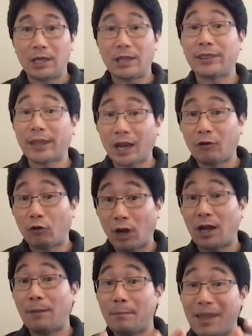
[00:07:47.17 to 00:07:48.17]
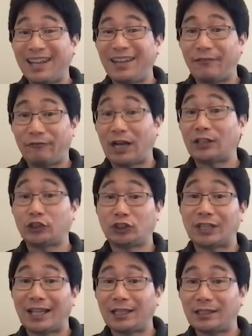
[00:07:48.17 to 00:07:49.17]
there are many
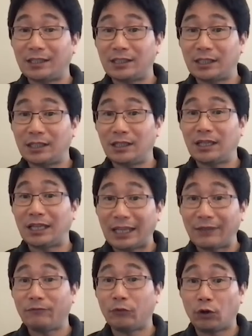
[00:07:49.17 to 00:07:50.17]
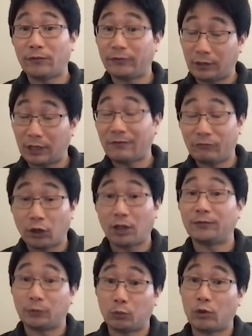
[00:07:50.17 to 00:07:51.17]
functionalities
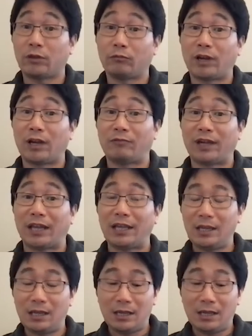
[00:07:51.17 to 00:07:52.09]
involved with the RAN, right?